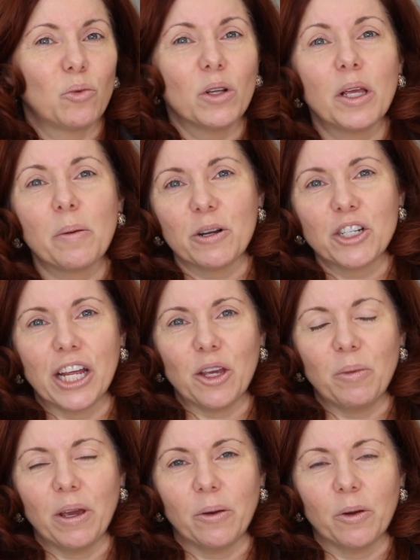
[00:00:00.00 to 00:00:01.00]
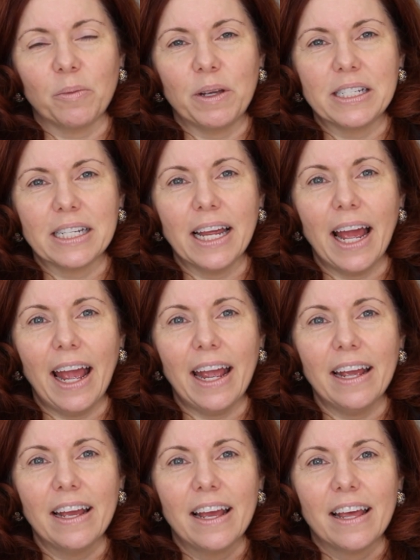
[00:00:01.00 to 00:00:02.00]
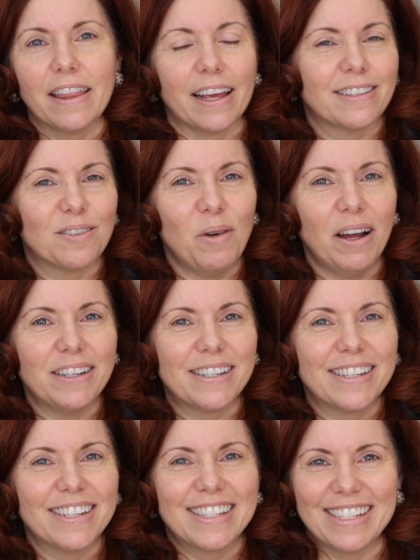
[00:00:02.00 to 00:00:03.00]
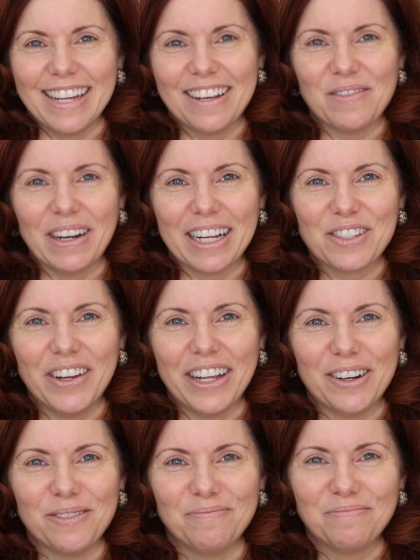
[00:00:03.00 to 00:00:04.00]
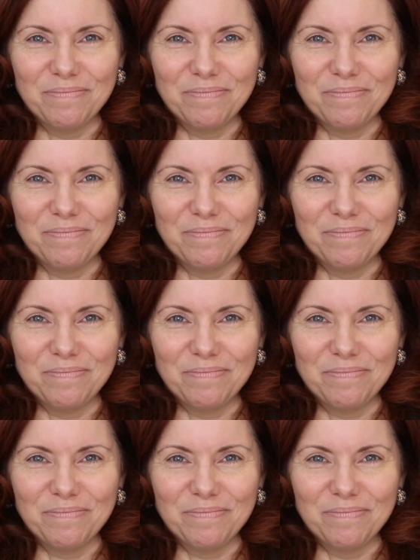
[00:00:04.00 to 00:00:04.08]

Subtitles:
really appreciate you being with me today. Thanks so much. See you in my next video.